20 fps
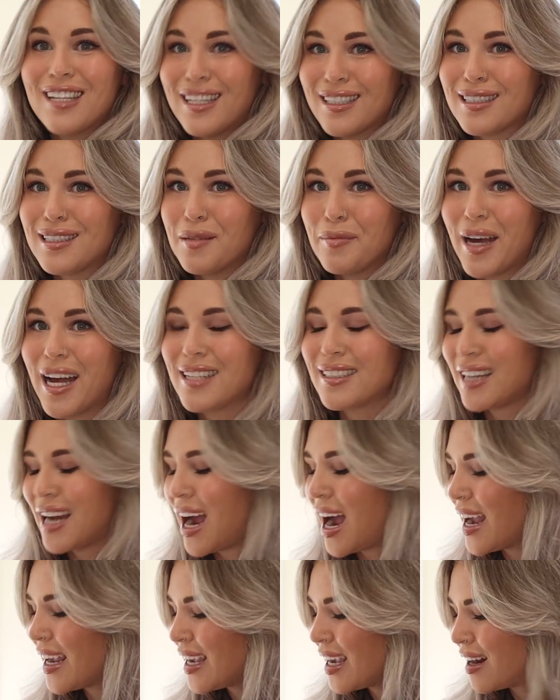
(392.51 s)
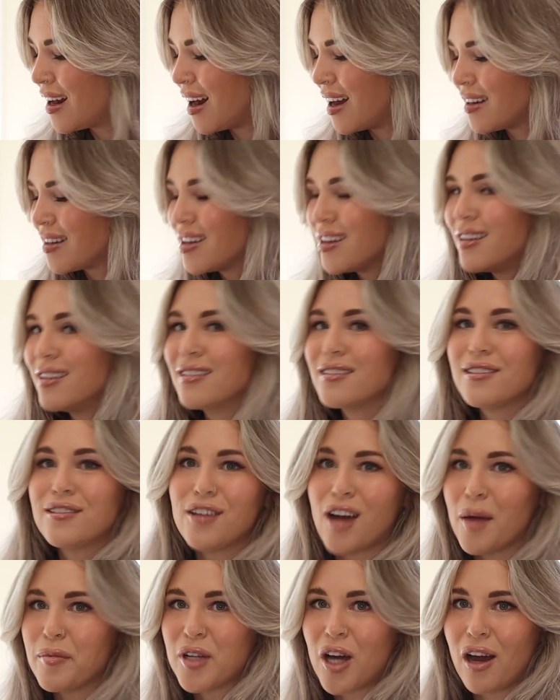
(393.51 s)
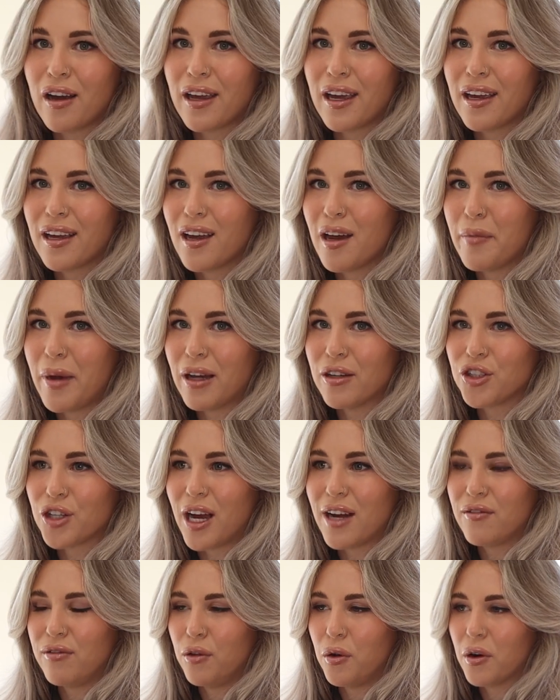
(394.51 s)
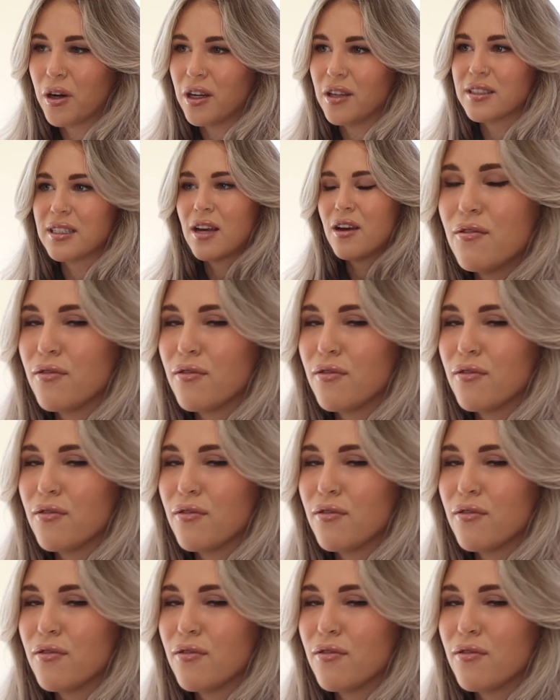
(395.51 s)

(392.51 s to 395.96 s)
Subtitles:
It's the best. I cannot stop talking about dried florals.